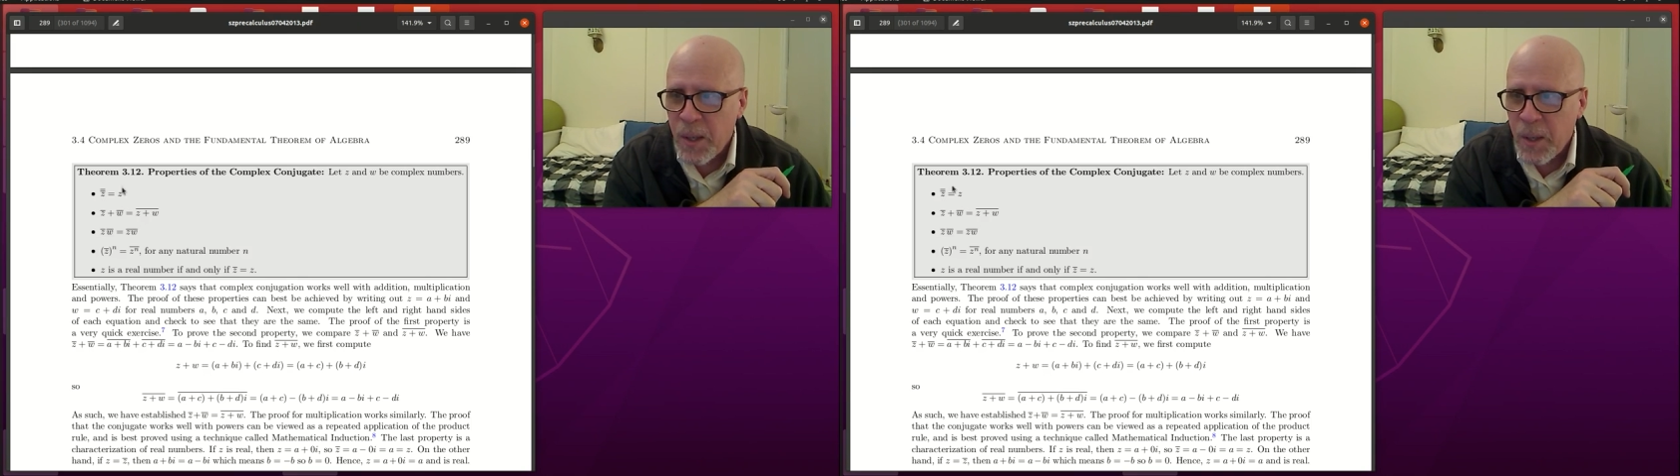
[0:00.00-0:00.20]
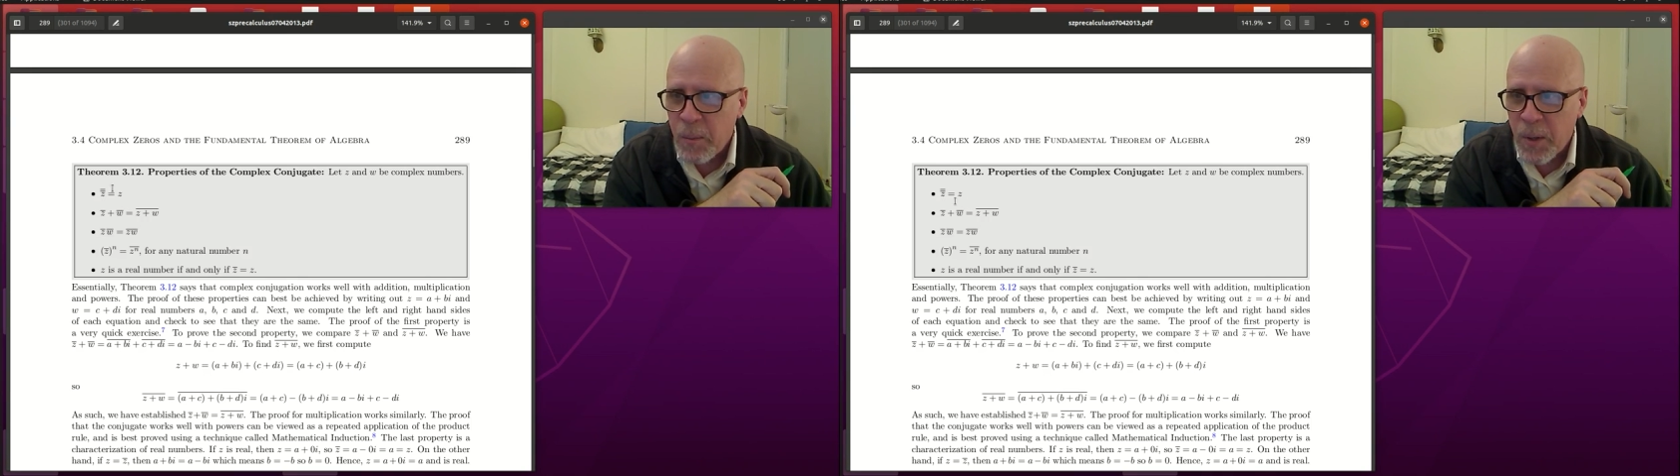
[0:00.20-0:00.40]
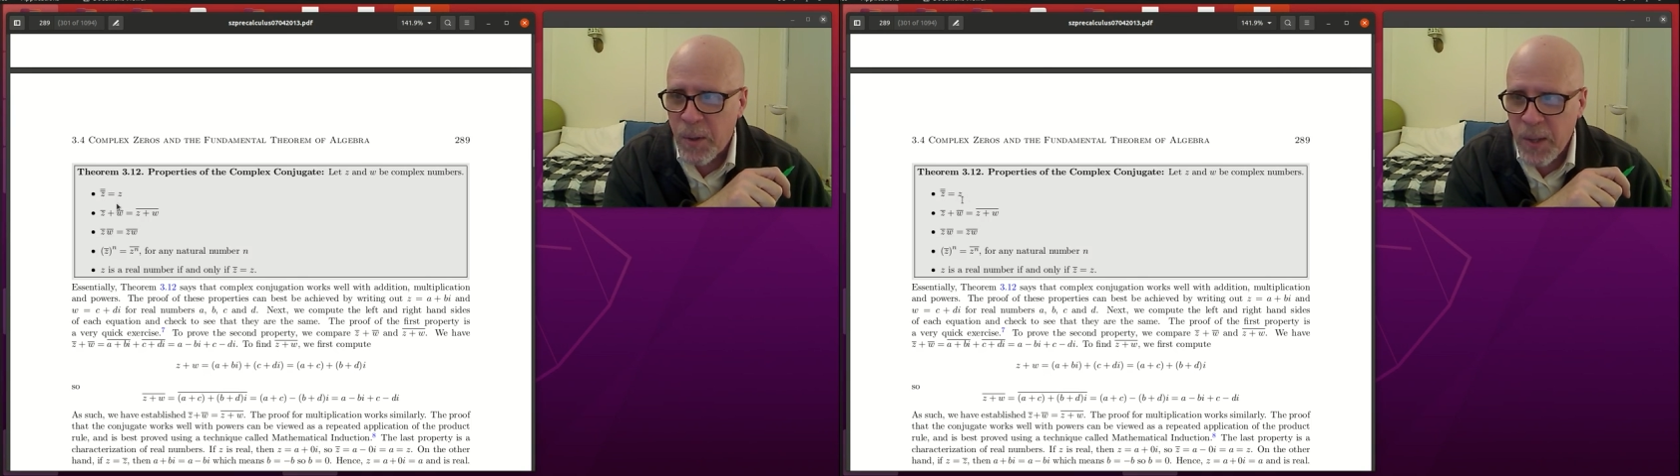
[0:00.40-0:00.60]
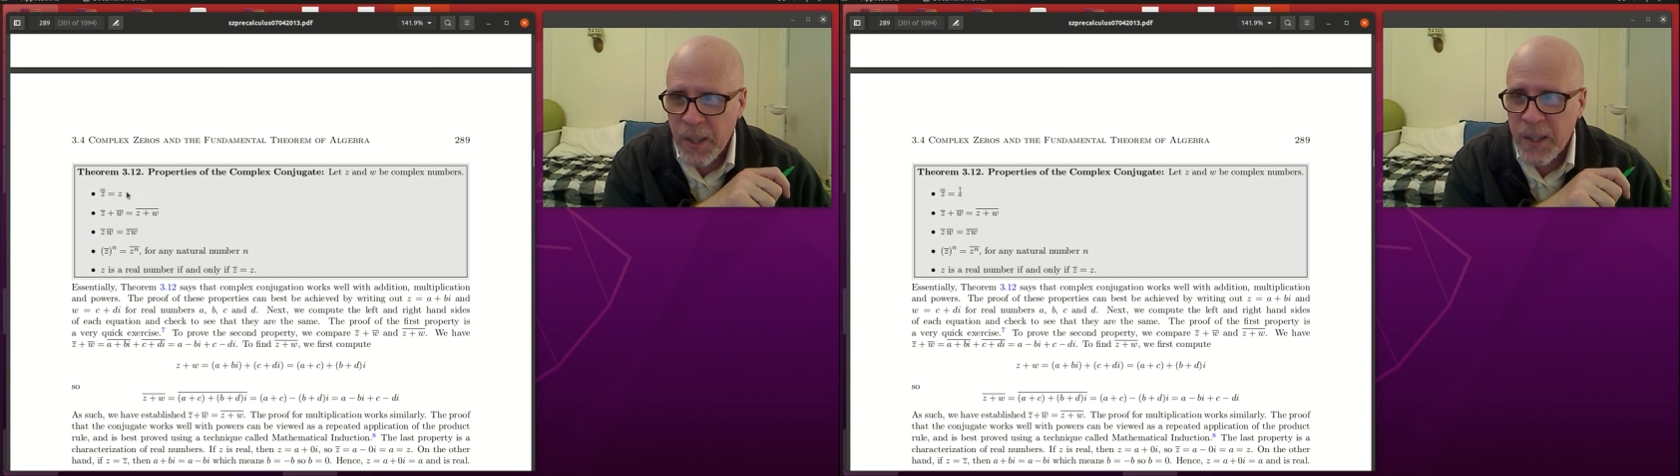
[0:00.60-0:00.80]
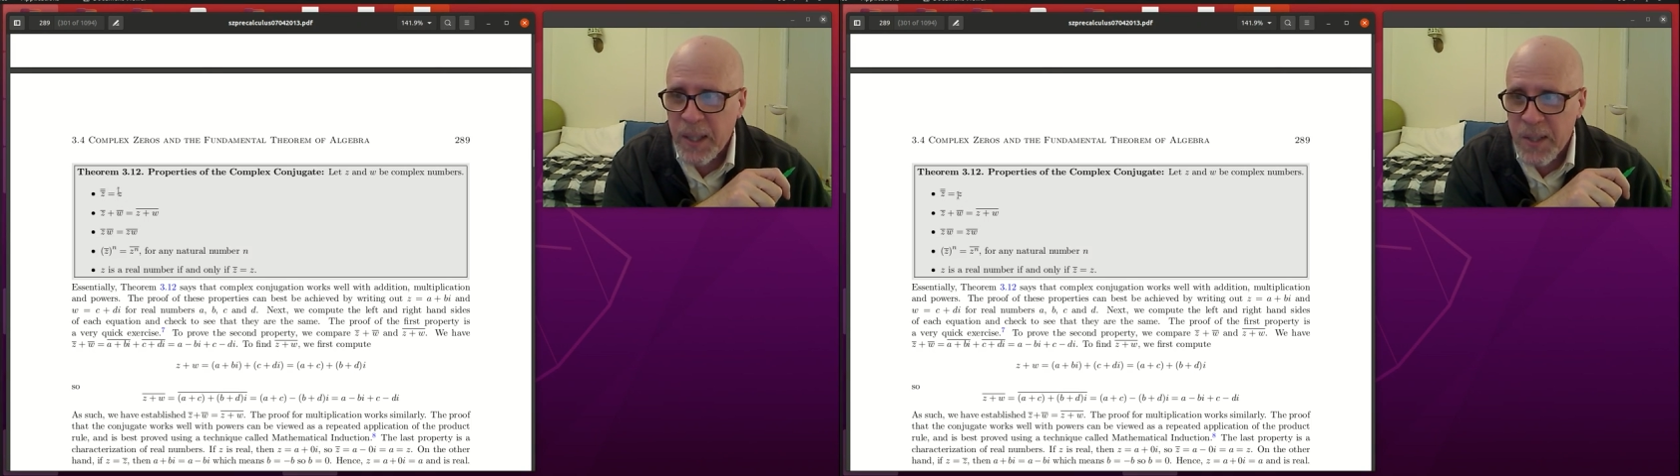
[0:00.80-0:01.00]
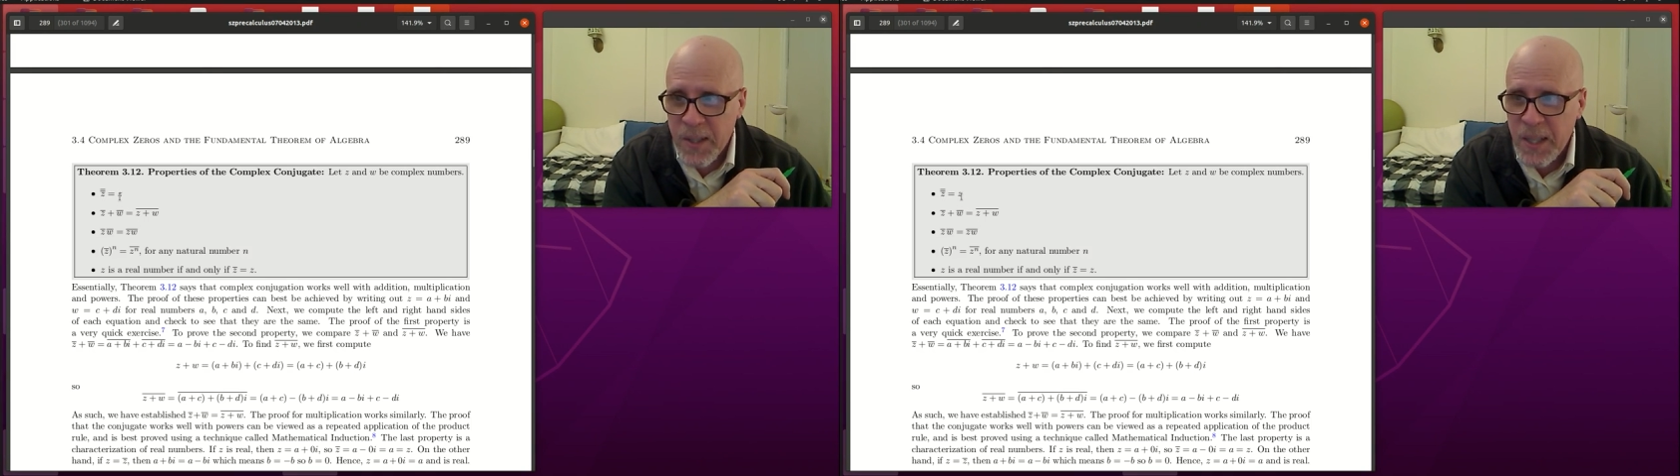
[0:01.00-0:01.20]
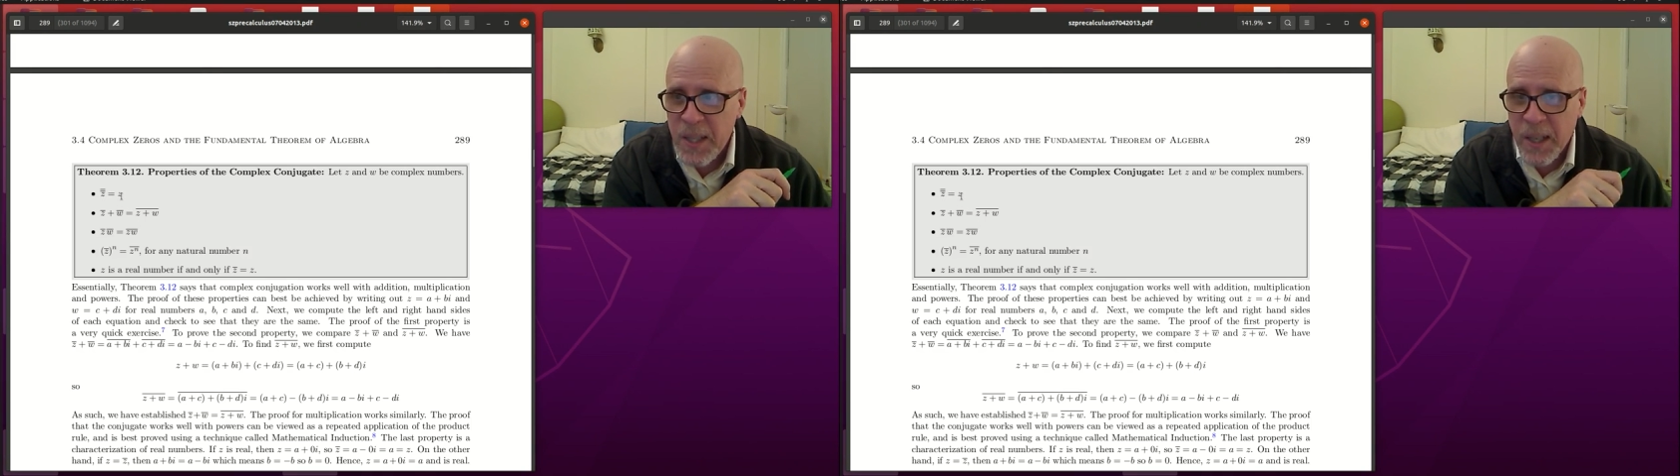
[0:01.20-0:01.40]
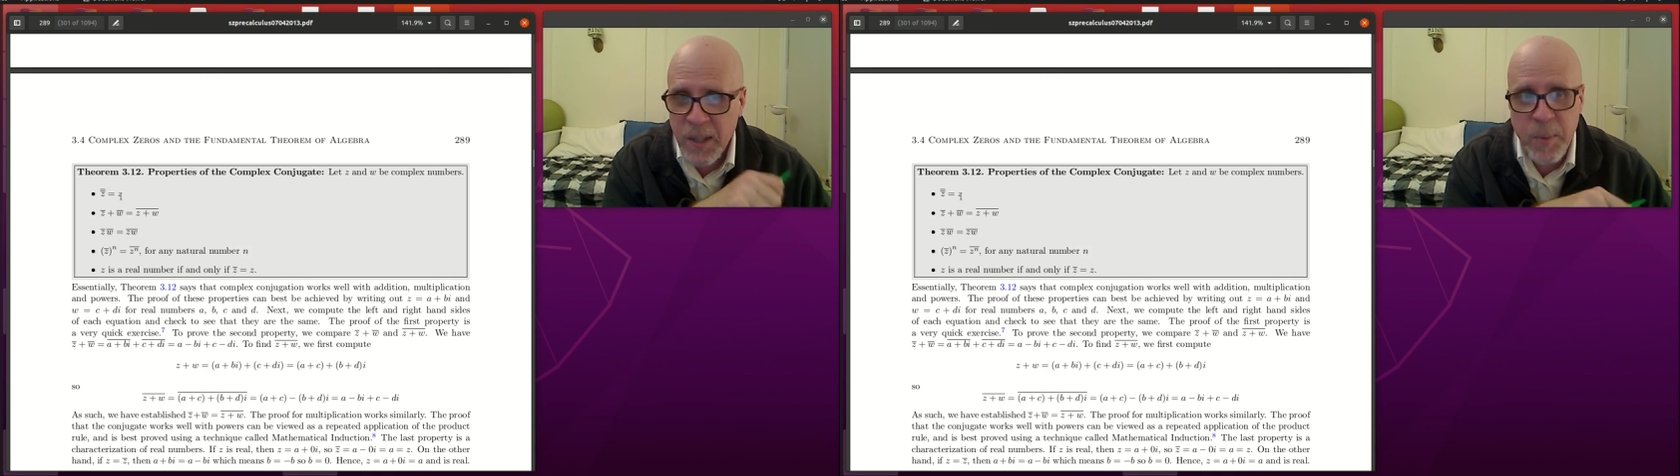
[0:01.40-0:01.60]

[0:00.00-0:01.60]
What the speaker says: But think of that z as